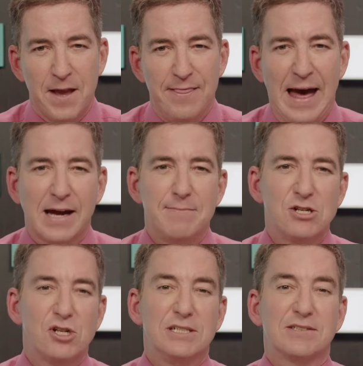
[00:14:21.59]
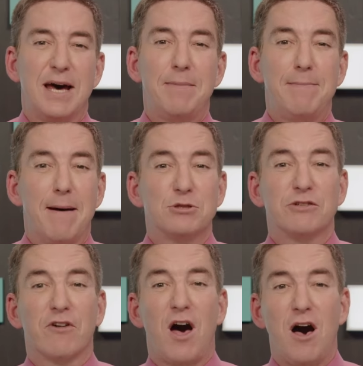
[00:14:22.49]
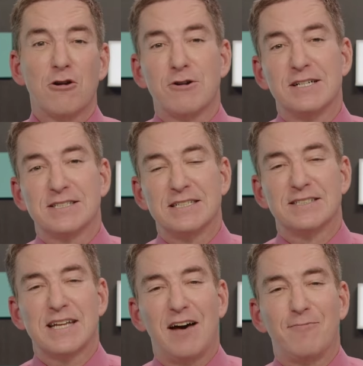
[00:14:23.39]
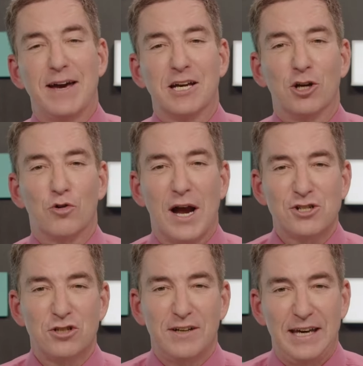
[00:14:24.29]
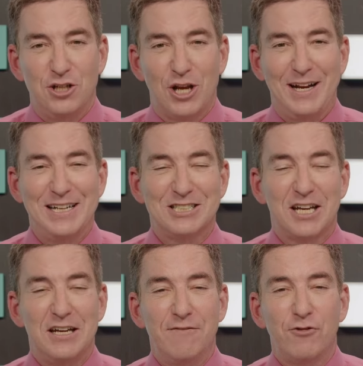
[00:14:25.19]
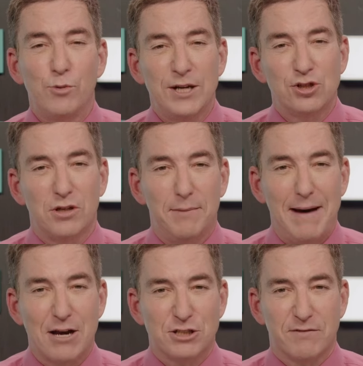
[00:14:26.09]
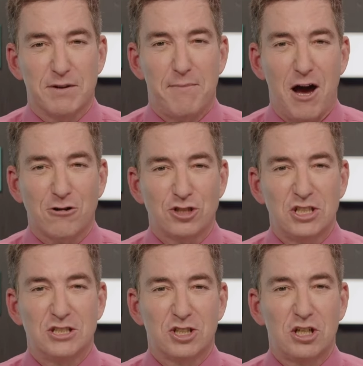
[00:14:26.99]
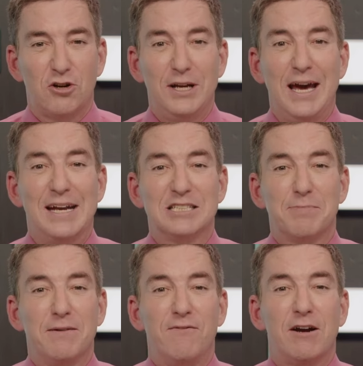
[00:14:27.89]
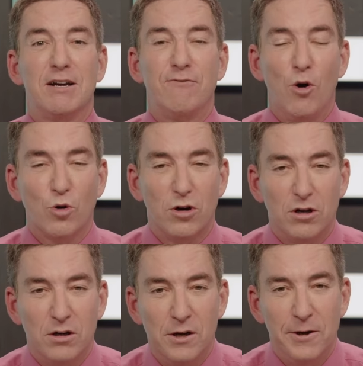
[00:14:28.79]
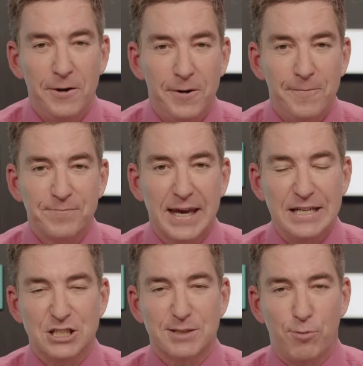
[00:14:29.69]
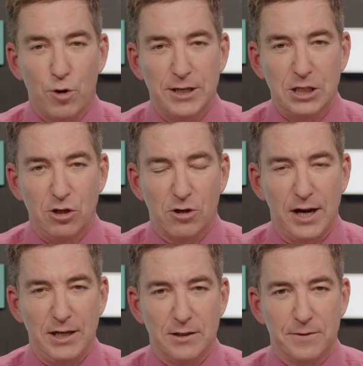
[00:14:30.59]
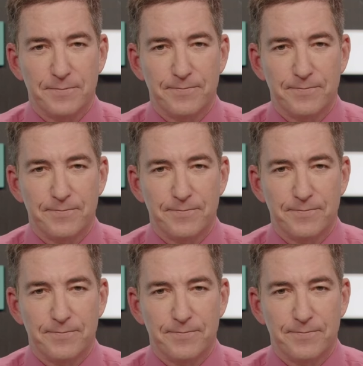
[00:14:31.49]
That commission is led by members of Congress and staffed by congressional aides, and it is influential on matters of democracy and security and has been very vocal in supporting Ukraine.